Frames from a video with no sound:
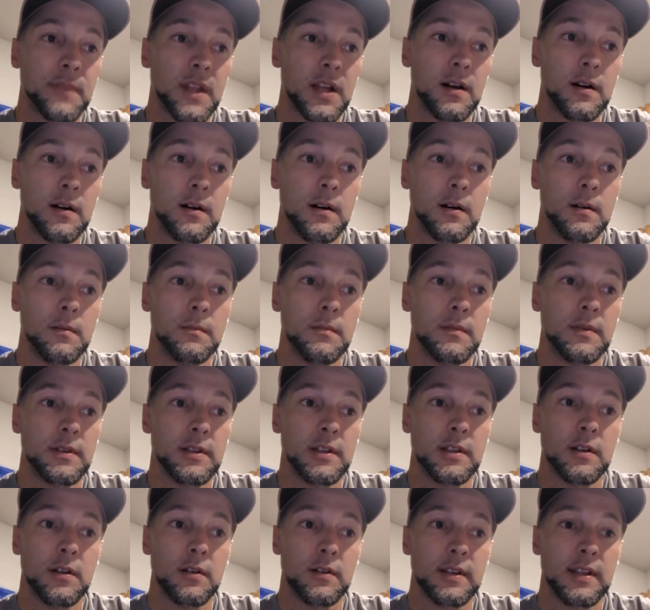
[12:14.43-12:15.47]

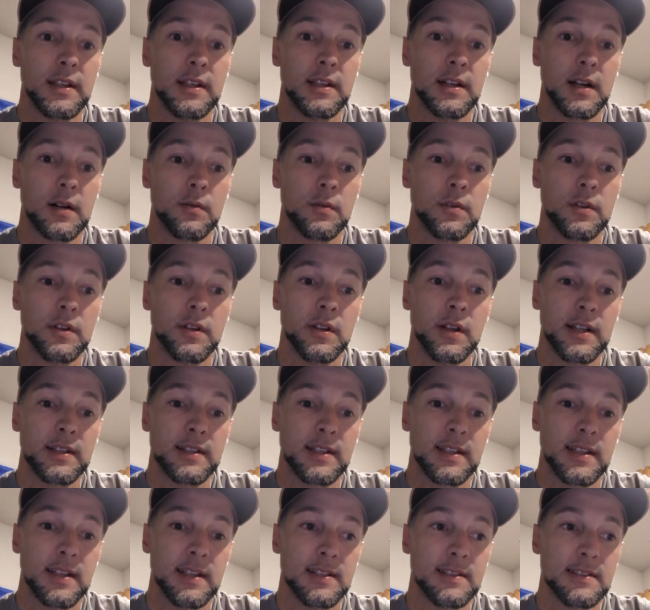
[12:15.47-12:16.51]
Again, I really like the
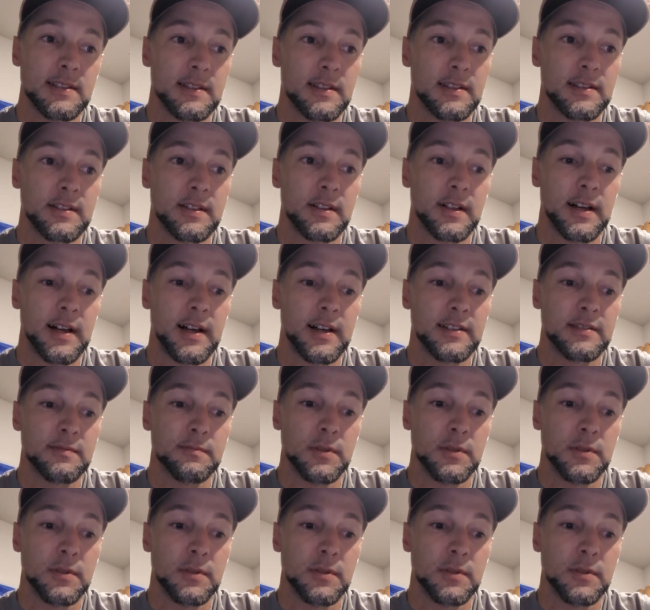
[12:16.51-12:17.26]
kids in this class,